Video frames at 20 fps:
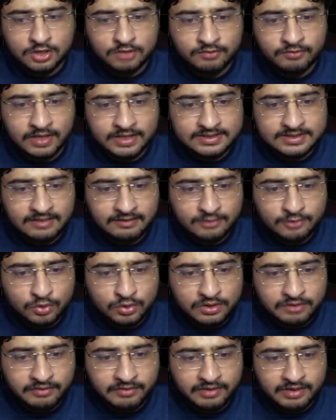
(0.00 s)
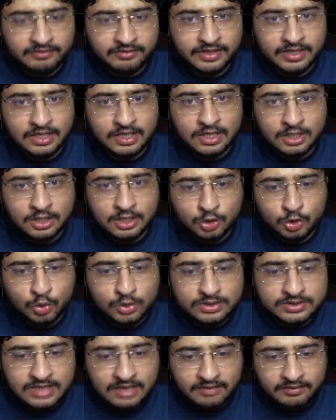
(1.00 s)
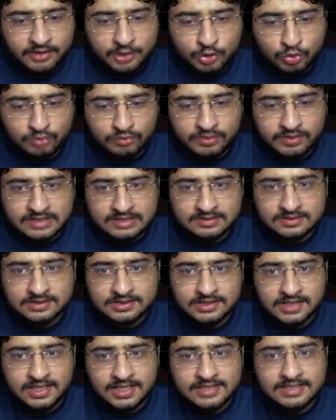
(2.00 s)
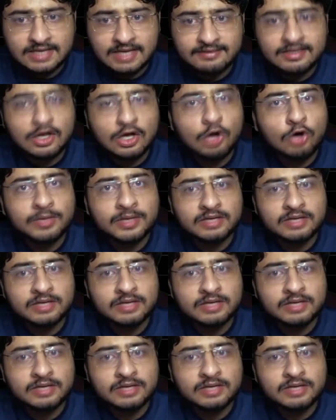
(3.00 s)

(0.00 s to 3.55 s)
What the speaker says: 1 is having only one way. 2 is having two ways. 3 is having how